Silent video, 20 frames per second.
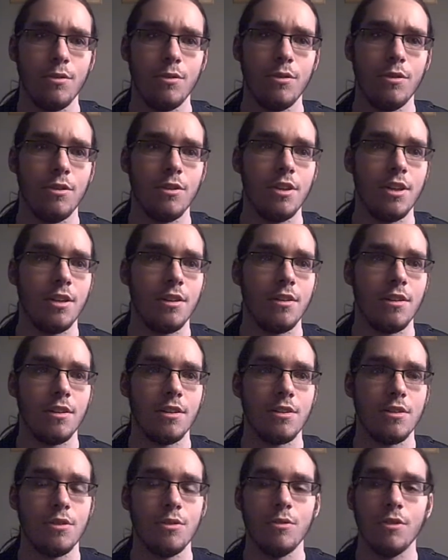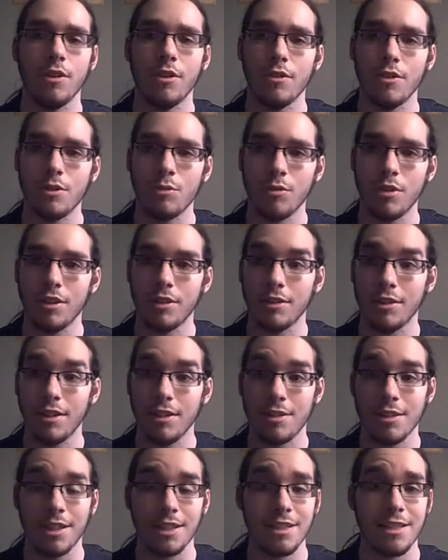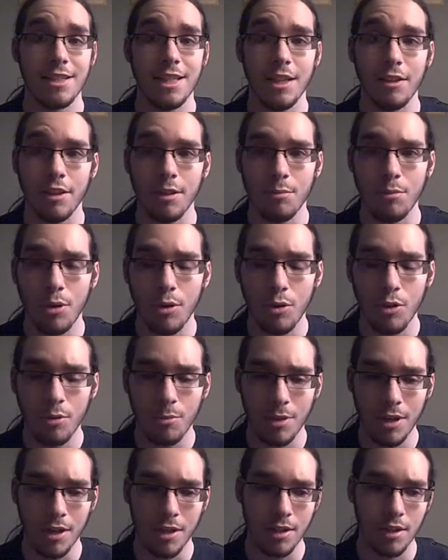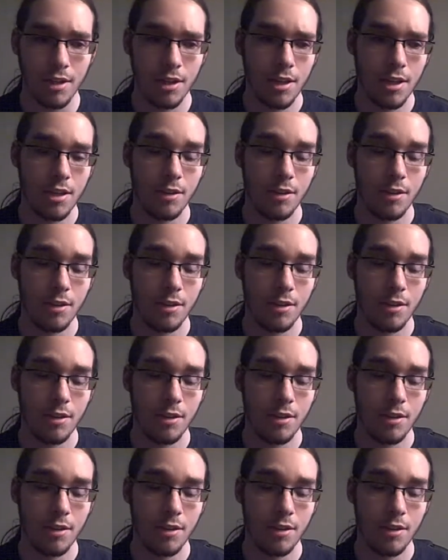who do you think is doing all these wrong things, like stealing Pokemon,